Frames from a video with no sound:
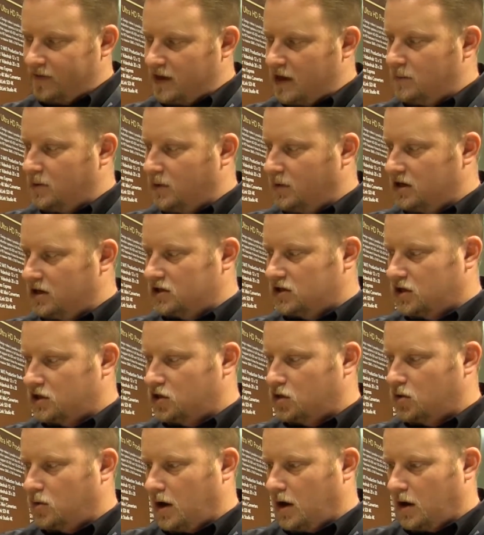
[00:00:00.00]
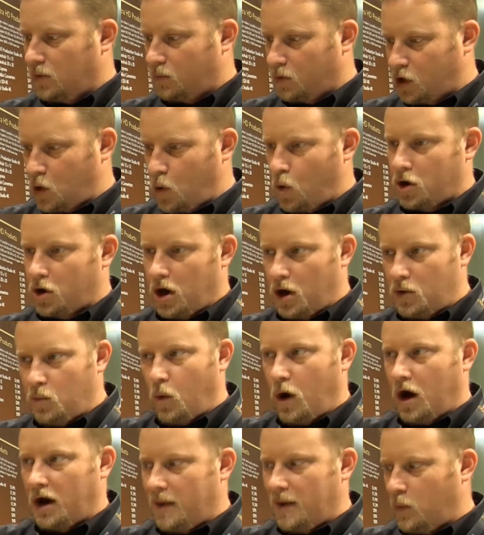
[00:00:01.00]
ability to do record on
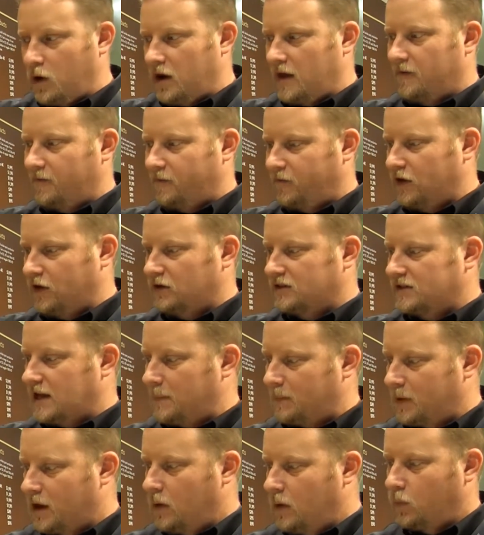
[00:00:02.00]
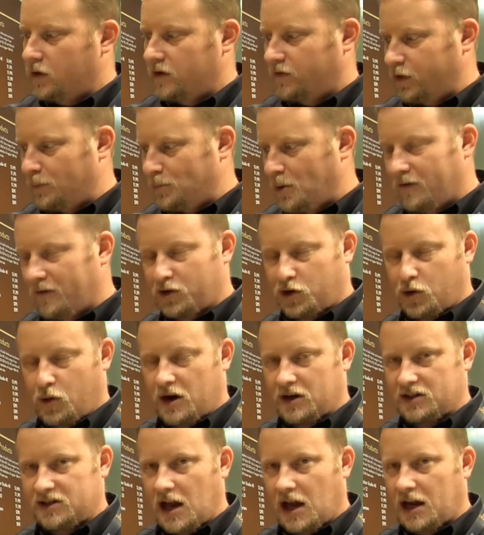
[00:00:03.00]
one, and when it fills up, we flip over to our
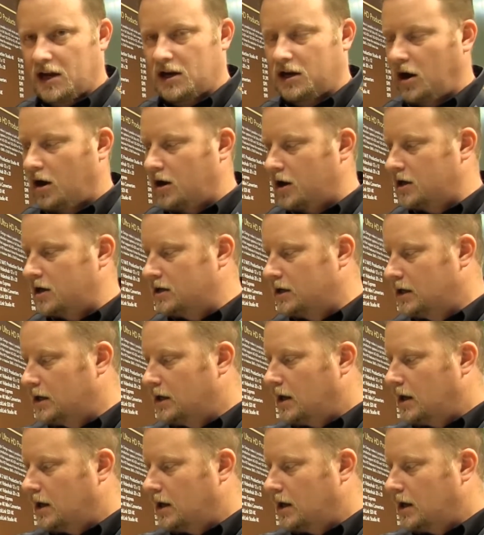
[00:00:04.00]
second card.